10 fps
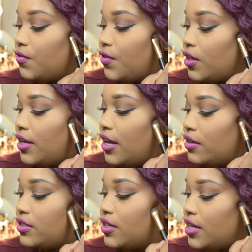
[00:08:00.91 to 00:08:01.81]
feel
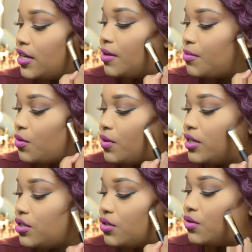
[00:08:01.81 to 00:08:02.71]
out, and I'm going
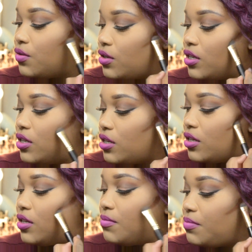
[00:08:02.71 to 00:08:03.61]
to
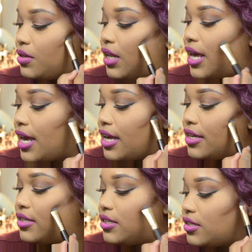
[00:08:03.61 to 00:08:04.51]

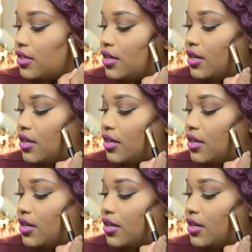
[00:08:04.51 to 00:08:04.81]
place,